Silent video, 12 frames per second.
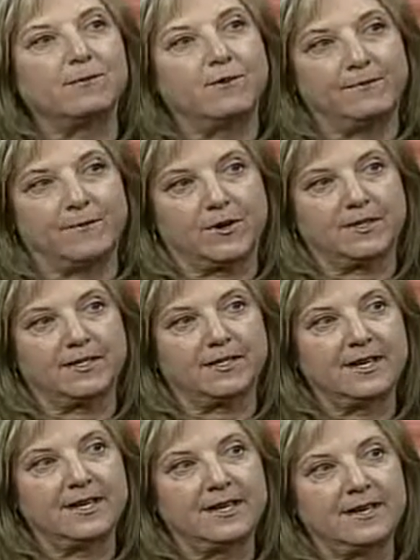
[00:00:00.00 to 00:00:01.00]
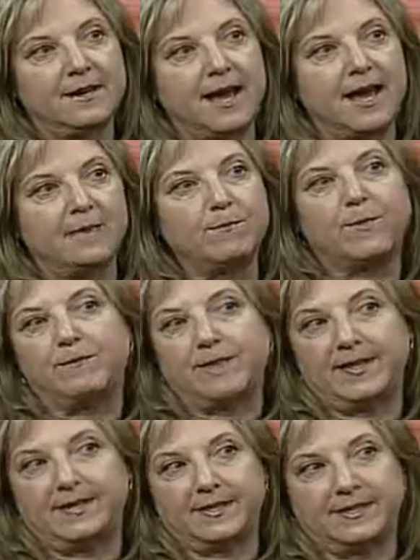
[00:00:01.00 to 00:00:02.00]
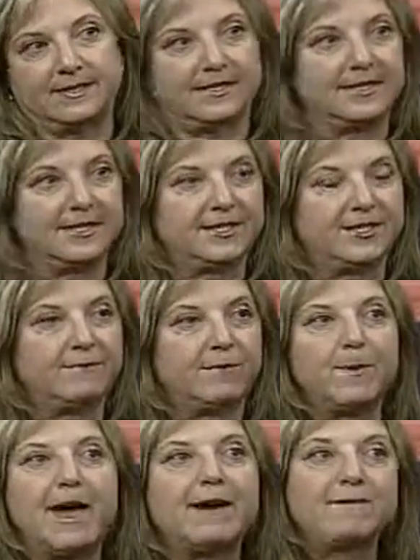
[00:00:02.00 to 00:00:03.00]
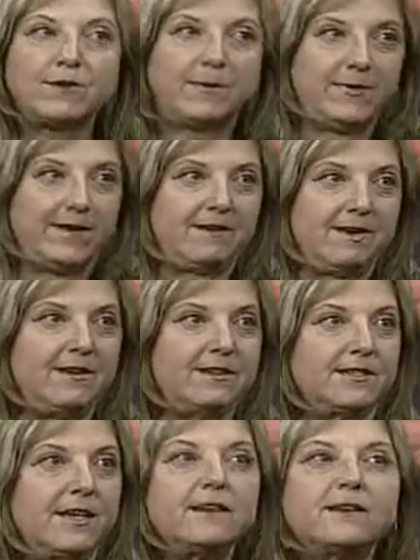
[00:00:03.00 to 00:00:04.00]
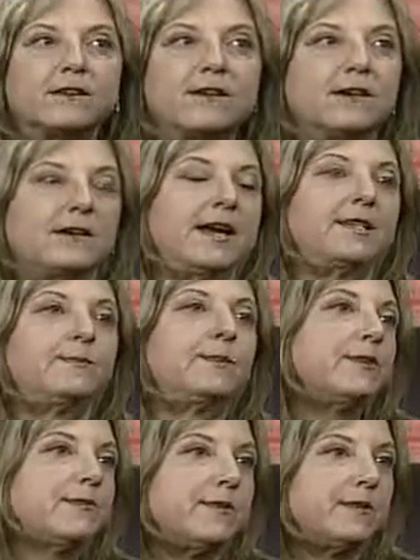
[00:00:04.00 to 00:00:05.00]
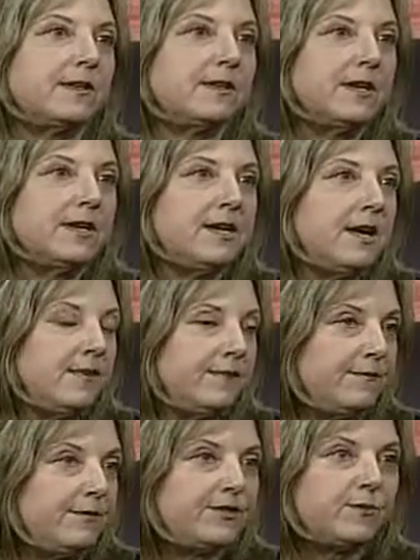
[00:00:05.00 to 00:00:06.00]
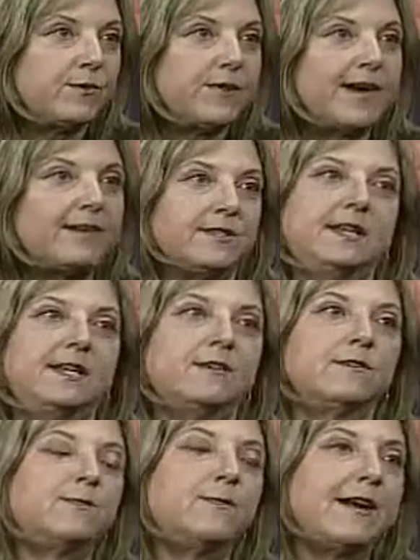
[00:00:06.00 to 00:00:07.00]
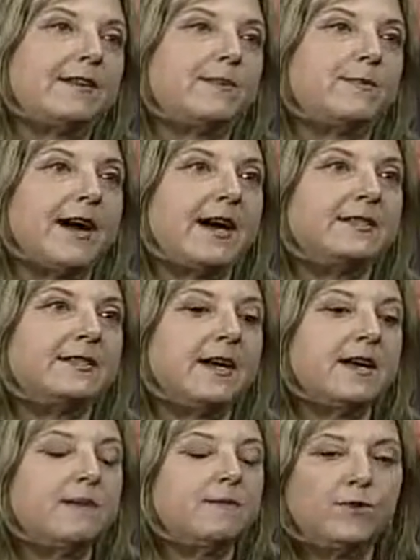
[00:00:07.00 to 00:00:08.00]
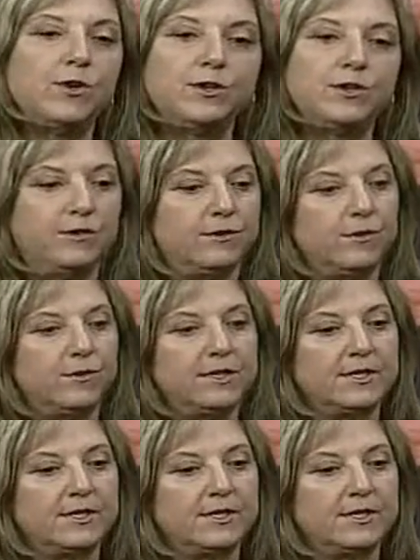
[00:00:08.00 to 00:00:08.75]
reverse and prevent this condition from ever appearing. Your skin could look as beautiful in the future without seeing those brown spots. You can do